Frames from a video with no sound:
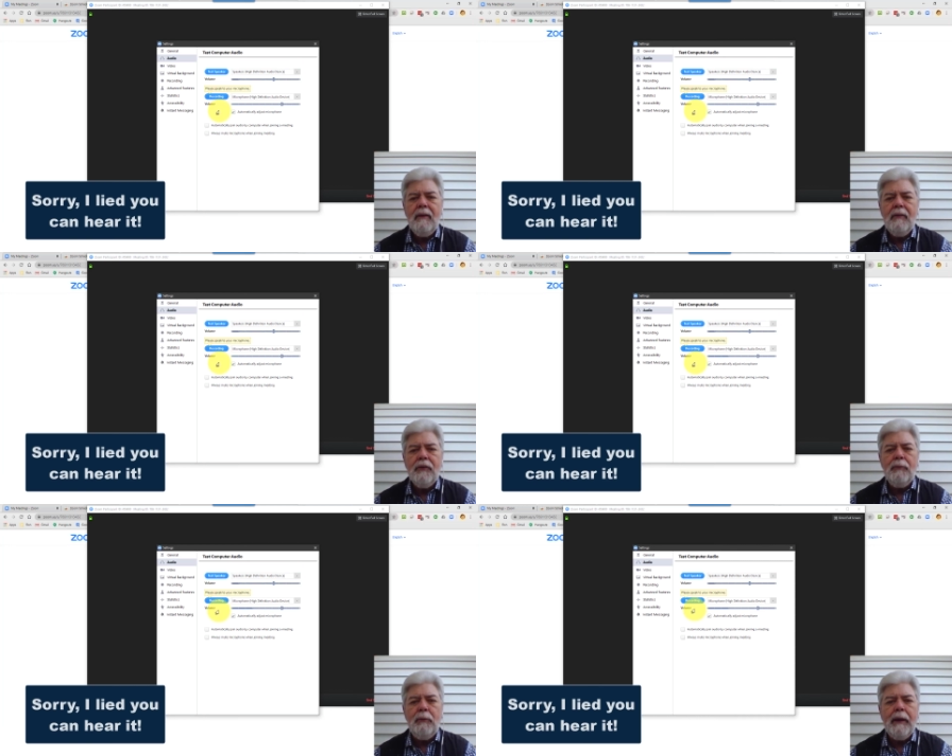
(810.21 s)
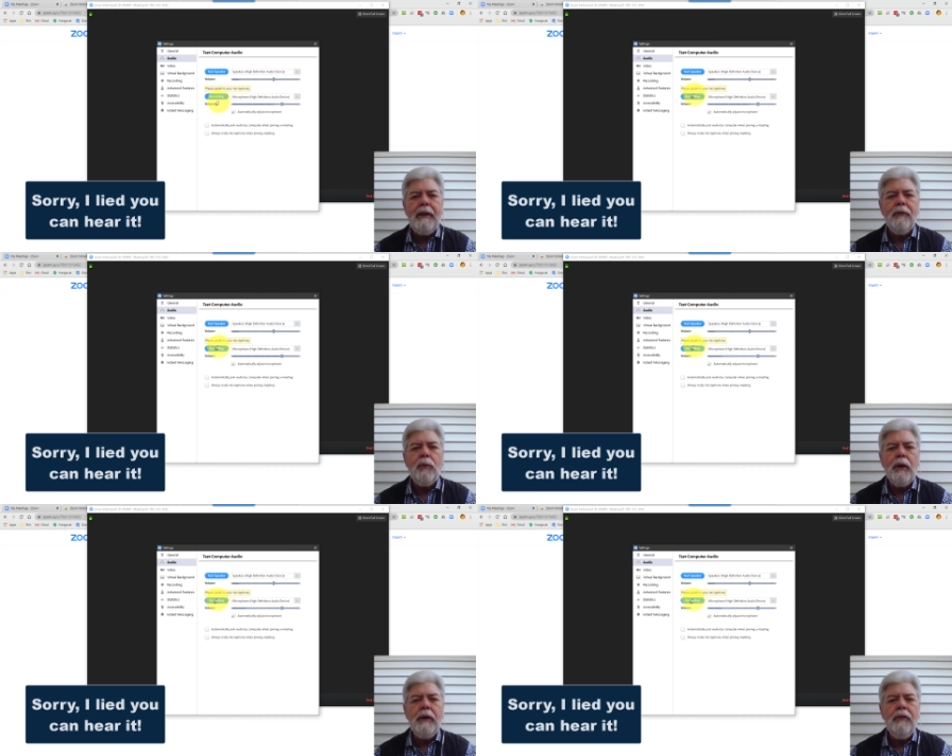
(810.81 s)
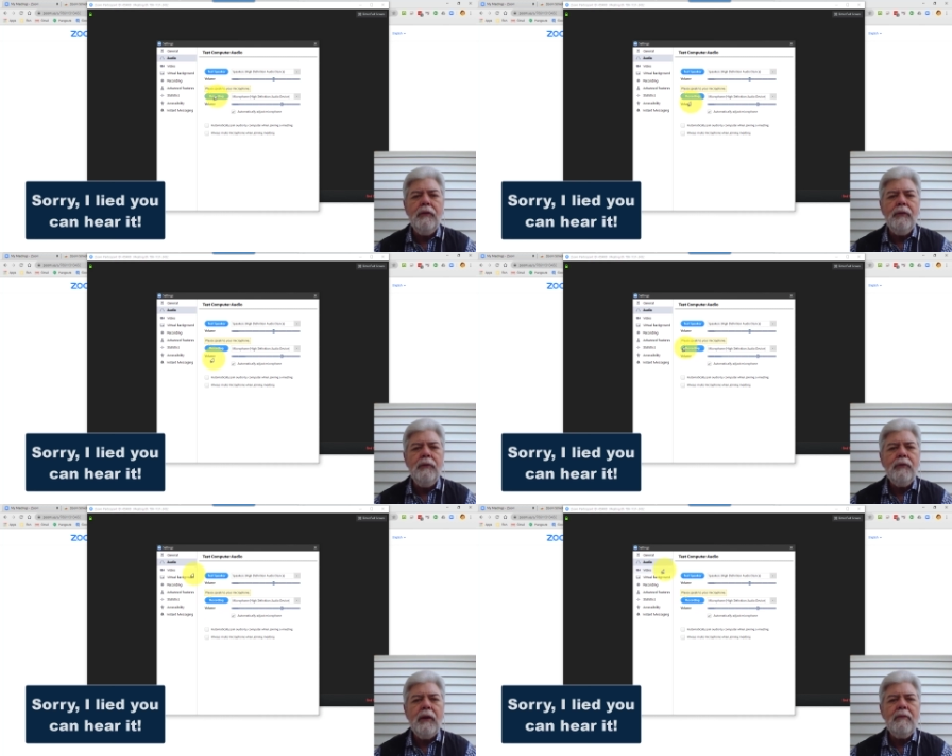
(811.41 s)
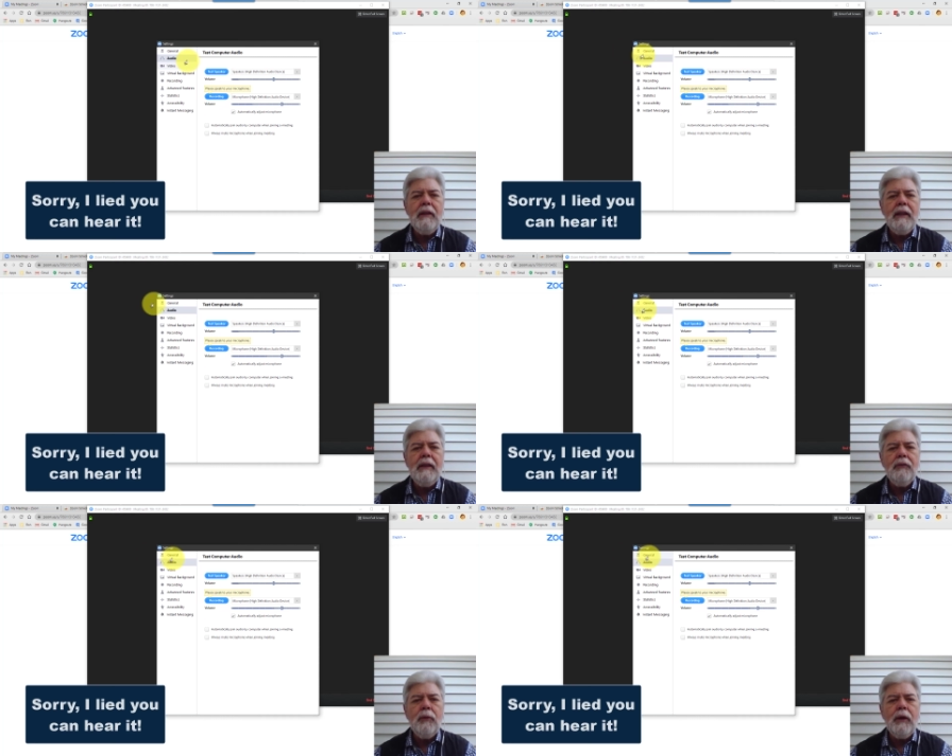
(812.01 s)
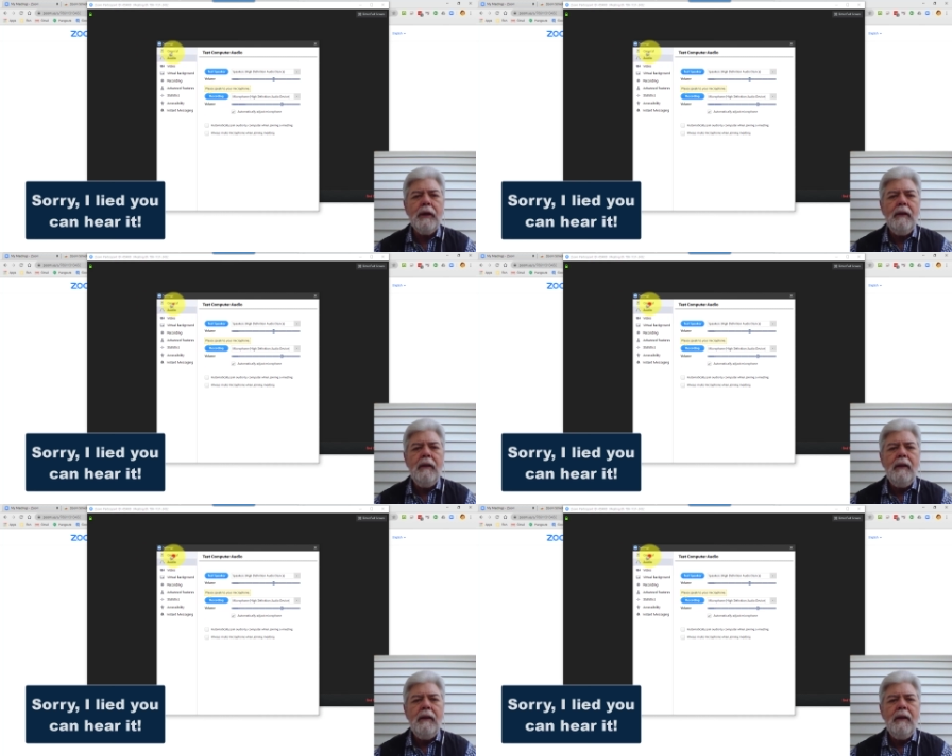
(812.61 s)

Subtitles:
So my mic is working too. So everything is working.